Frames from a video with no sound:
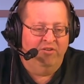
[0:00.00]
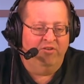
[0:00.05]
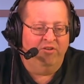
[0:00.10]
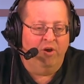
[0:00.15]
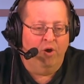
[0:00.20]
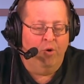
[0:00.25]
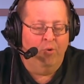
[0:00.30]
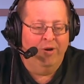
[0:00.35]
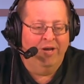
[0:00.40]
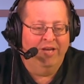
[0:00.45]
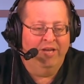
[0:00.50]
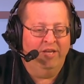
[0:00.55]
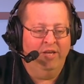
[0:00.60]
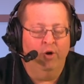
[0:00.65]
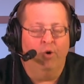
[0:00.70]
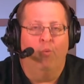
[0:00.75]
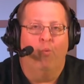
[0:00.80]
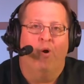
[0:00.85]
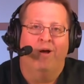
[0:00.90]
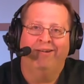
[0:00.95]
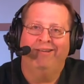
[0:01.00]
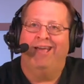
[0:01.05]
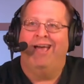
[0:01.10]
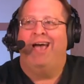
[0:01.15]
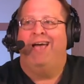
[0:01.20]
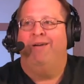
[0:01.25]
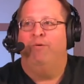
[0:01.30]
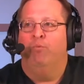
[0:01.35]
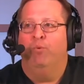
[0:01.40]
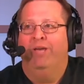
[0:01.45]
So, one
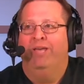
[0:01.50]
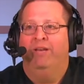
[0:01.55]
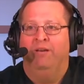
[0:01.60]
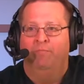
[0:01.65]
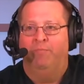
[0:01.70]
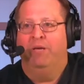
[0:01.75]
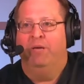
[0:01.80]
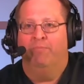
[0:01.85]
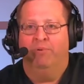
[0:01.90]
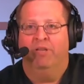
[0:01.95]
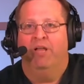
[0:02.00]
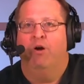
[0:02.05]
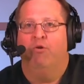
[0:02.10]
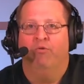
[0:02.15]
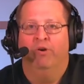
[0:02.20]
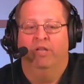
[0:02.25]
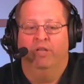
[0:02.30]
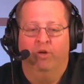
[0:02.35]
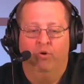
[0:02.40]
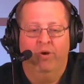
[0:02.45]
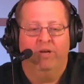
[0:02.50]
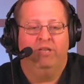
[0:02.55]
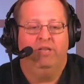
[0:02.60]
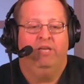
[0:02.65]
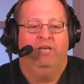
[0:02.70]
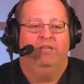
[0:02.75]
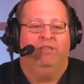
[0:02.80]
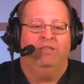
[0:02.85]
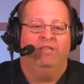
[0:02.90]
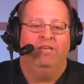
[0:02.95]
guy weeded people out really
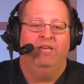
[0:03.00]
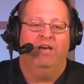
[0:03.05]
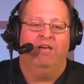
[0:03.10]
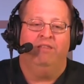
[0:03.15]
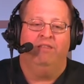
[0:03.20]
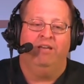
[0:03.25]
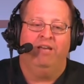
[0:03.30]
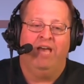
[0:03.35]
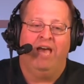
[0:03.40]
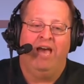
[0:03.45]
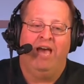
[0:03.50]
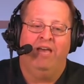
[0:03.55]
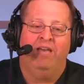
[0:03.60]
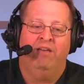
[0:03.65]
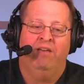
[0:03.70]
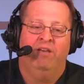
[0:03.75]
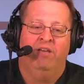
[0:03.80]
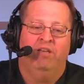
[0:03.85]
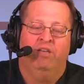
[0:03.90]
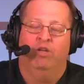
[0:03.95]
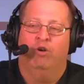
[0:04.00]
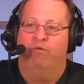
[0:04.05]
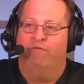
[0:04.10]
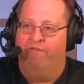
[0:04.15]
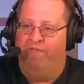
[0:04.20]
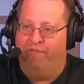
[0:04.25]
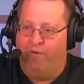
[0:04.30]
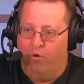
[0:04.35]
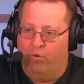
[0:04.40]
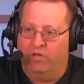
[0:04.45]
quickly. The other guy,
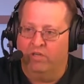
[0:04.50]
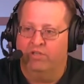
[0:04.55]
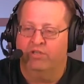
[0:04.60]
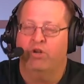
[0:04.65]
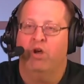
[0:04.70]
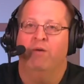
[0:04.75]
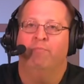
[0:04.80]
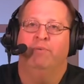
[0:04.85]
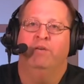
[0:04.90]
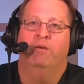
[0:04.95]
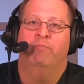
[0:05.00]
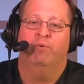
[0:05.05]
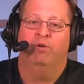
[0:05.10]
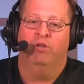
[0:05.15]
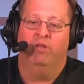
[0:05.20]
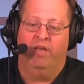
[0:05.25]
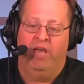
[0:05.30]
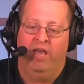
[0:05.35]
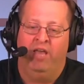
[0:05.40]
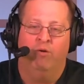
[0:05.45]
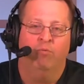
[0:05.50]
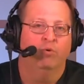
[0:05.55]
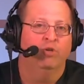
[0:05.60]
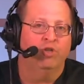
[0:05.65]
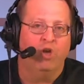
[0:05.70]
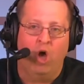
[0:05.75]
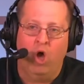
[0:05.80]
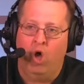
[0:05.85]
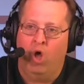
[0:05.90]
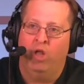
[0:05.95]
focused on people, and it
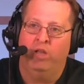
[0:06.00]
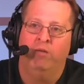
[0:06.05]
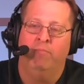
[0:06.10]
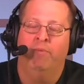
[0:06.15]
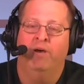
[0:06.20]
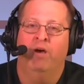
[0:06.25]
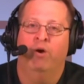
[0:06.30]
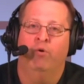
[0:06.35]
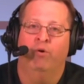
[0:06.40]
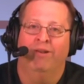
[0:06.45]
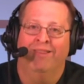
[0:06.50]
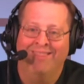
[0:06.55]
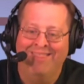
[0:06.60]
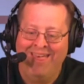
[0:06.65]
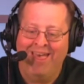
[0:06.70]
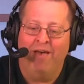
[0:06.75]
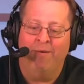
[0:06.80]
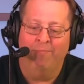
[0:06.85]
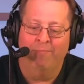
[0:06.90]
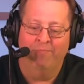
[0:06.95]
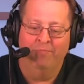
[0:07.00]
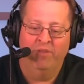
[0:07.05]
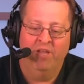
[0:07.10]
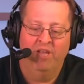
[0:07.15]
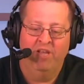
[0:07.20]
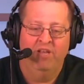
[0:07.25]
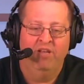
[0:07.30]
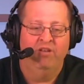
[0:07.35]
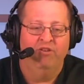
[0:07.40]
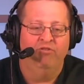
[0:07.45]
was all about them.
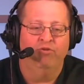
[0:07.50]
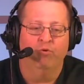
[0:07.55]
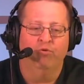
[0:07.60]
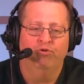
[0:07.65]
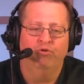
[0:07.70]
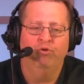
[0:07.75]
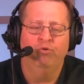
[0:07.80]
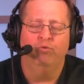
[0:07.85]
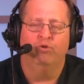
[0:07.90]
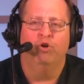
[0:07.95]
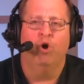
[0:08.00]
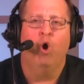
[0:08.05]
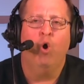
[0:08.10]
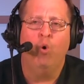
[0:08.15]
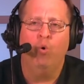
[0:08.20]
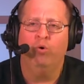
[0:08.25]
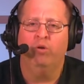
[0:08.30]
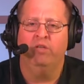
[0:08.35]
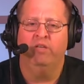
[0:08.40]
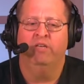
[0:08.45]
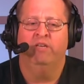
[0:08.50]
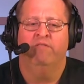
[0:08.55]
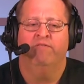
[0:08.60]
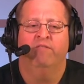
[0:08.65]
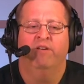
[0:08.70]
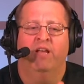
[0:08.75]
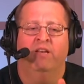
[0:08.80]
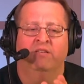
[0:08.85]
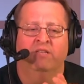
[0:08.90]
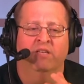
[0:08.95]
So two totally
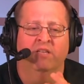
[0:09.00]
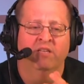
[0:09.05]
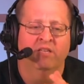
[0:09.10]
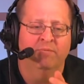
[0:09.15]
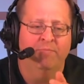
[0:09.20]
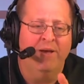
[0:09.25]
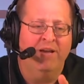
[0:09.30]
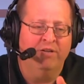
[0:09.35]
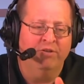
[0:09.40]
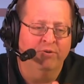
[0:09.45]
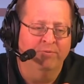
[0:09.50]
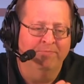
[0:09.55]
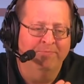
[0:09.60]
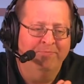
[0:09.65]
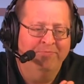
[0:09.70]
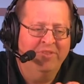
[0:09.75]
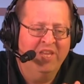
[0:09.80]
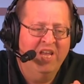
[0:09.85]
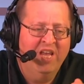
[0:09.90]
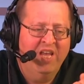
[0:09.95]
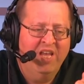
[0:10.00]
different ends of the spectrum.